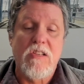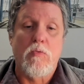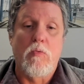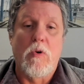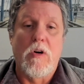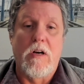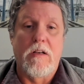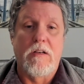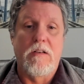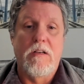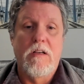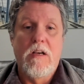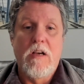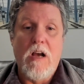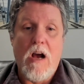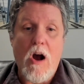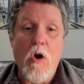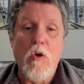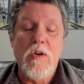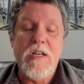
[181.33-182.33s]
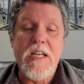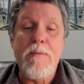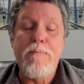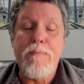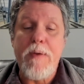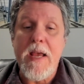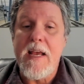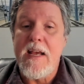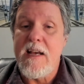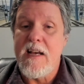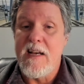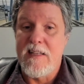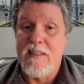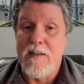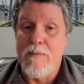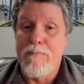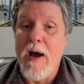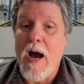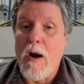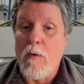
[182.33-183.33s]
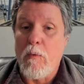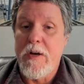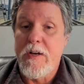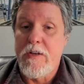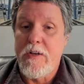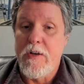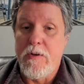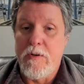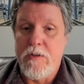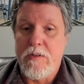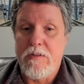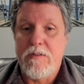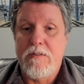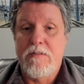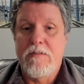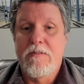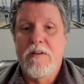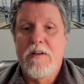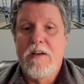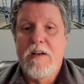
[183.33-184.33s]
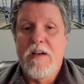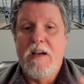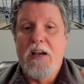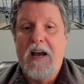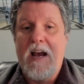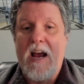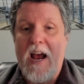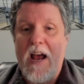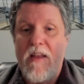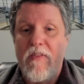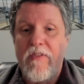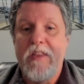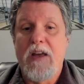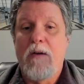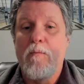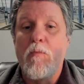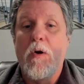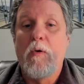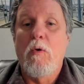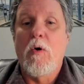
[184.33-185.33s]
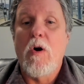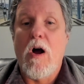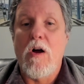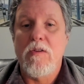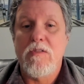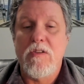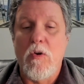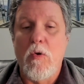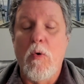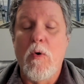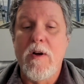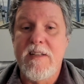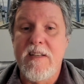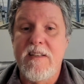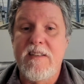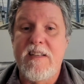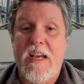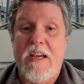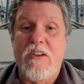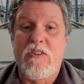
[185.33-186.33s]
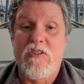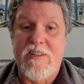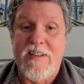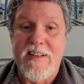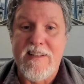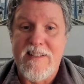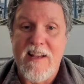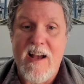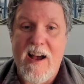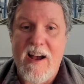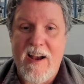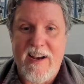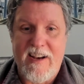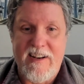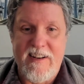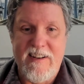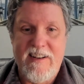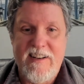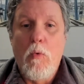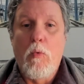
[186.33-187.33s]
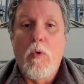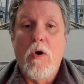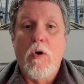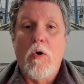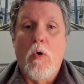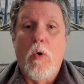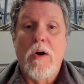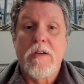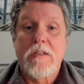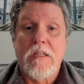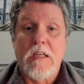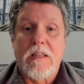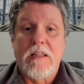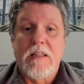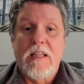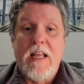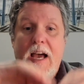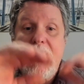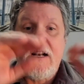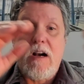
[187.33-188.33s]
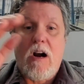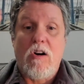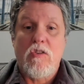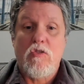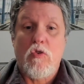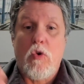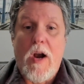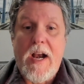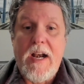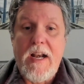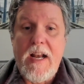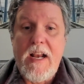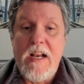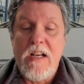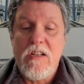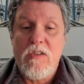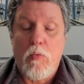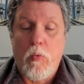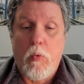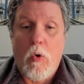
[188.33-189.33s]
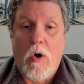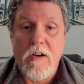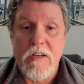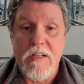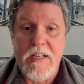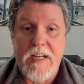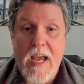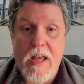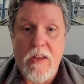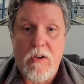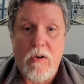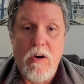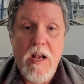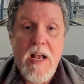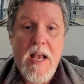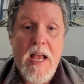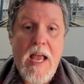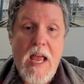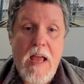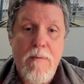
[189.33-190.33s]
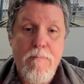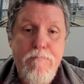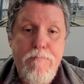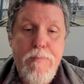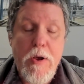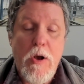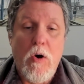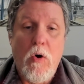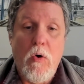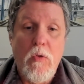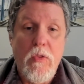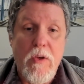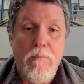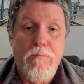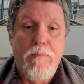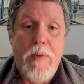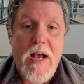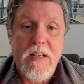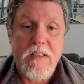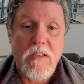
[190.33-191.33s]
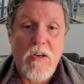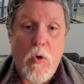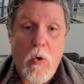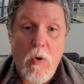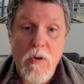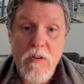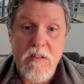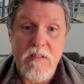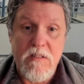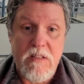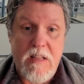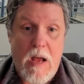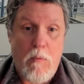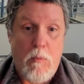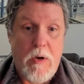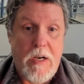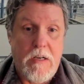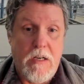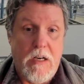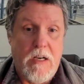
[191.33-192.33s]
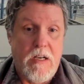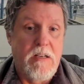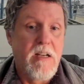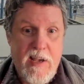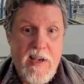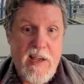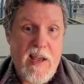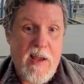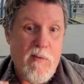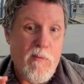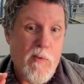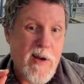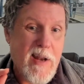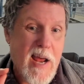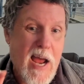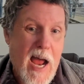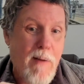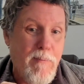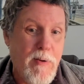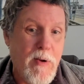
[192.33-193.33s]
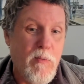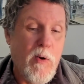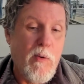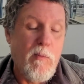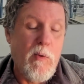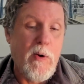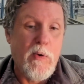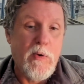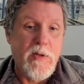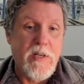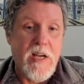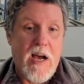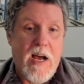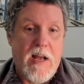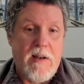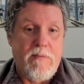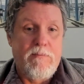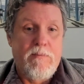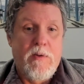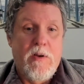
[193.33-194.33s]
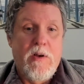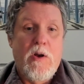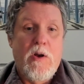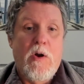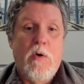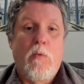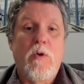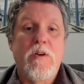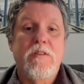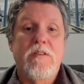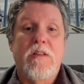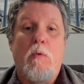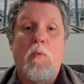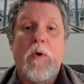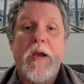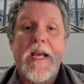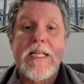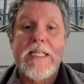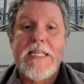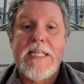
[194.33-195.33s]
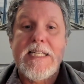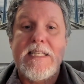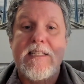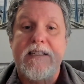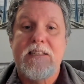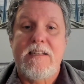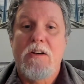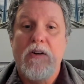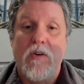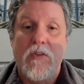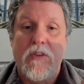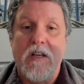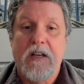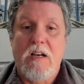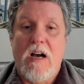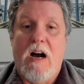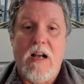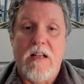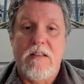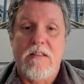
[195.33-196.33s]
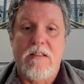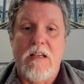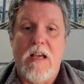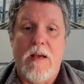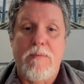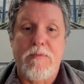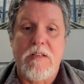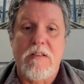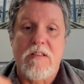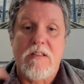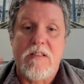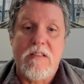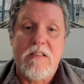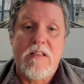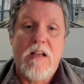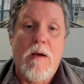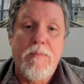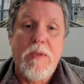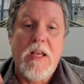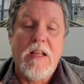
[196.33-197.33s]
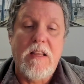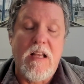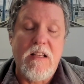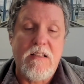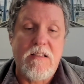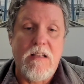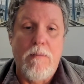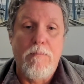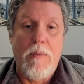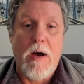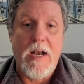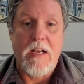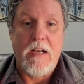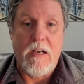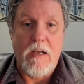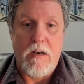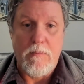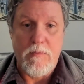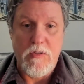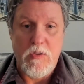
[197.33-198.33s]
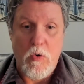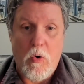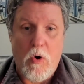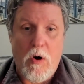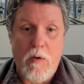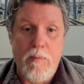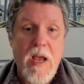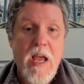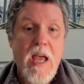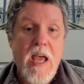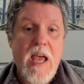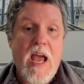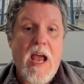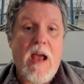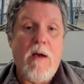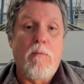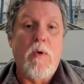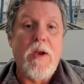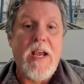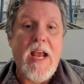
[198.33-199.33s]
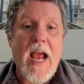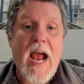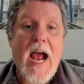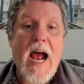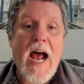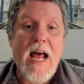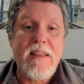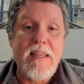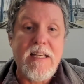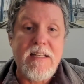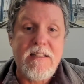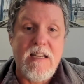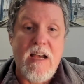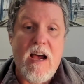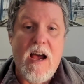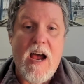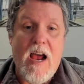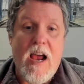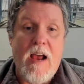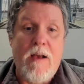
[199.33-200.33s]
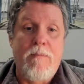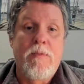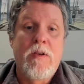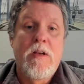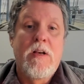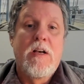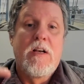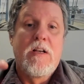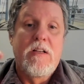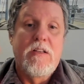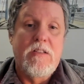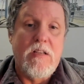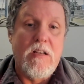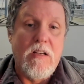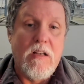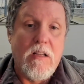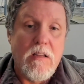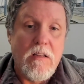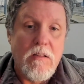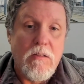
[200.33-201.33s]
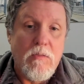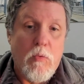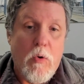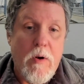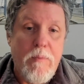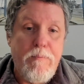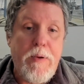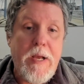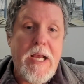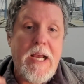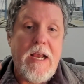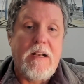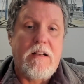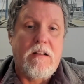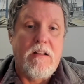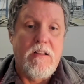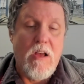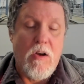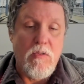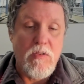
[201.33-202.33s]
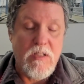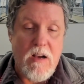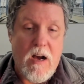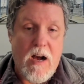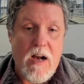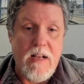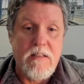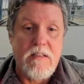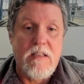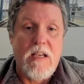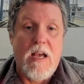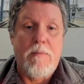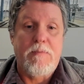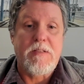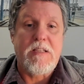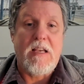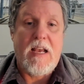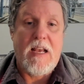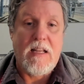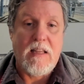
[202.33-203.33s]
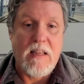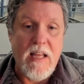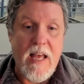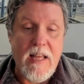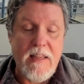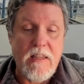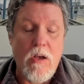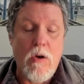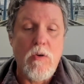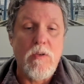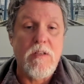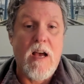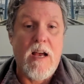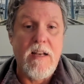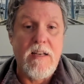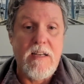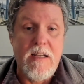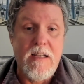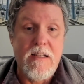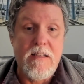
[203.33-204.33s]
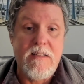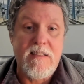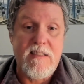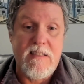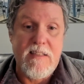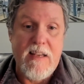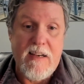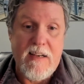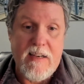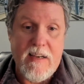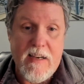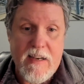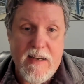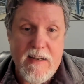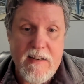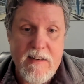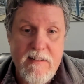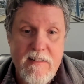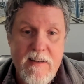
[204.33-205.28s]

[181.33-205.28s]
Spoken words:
one. OTP is about reduce. And then we were also going to teach design. We were going to let our trainees work together and build the best courses that we could. And what happened when we were done was that we had distilled the concept to something that somebody could absorb, and we had the time to repeat those concepts and let those ideas sink in.